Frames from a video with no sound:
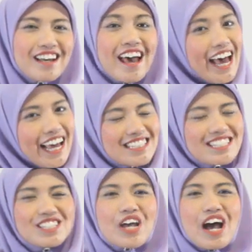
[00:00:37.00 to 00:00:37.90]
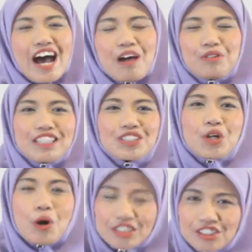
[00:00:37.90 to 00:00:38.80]
Hence, I would like to
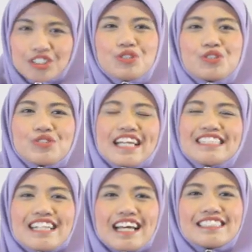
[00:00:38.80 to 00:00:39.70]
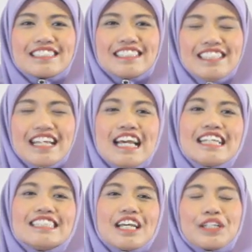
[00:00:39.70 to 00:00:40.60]
continue today's lesson,
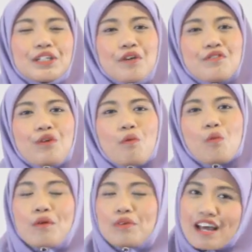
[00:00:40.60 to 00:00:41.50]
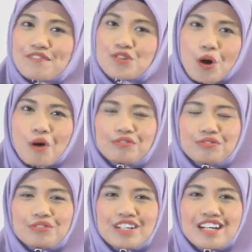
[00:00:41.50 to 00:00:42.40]
taking from where we left
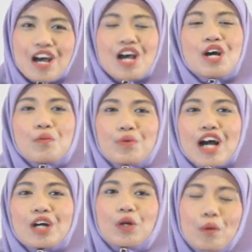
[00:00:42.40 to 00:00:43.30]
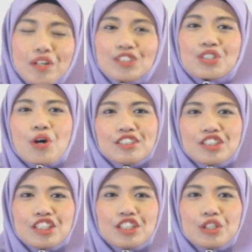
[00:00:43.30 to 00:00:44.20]
off. We are going to
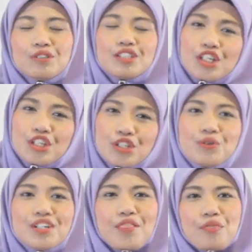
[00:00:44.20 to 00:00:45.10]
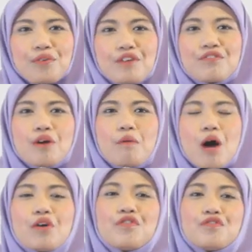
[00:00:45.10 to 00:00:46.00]
continue Unit 3 from
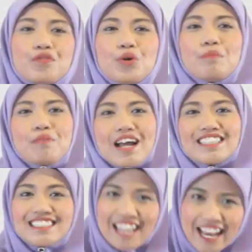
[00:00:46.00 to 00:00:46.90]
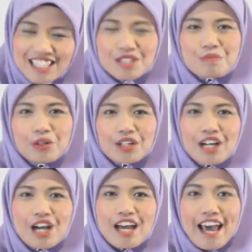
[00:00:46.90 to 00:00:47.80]
our full blast textbook,
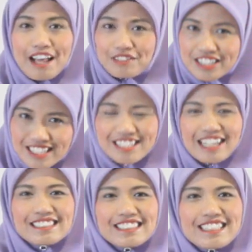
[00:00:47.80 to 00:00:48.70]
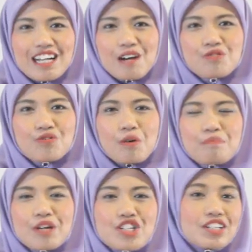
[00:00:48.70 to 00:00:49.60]
and this lesson comes
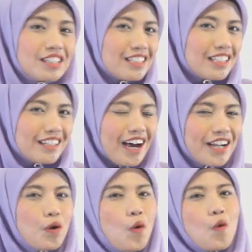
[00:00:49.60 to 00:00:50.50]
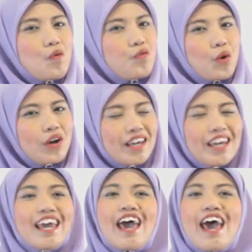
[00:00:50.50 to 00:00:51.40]
from page 39,
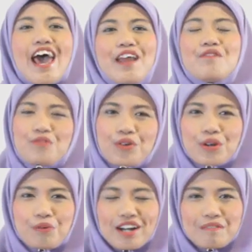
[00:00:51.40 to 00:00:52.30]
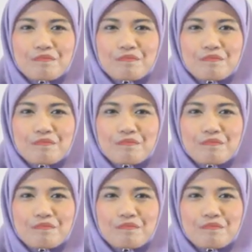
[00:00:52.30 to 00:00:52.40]
40 and 41.